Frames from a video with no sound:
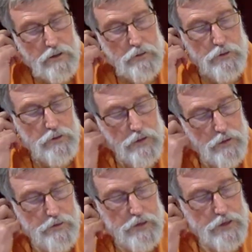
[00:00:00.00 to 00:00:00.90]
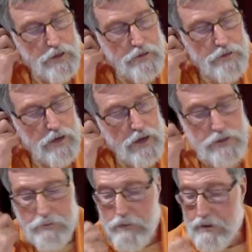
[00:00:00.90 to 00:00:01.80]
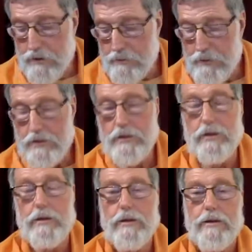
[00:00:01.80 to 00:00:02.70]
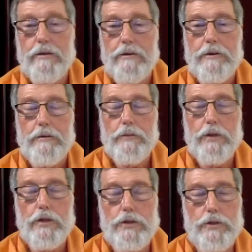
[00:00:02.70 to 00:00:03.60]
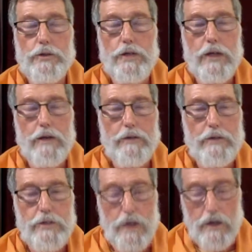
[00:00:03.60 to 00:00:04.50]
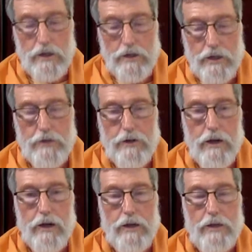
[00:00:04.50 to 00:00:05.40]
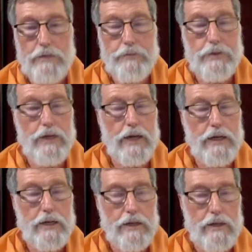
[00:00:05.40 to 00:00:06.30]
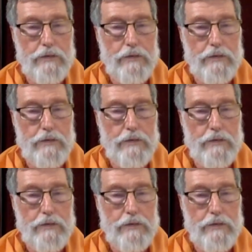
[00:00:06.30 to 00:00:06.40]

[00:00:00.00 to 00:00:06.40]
We think of a Kshatriya as a military person, but the duty of a Kshatriya is protecting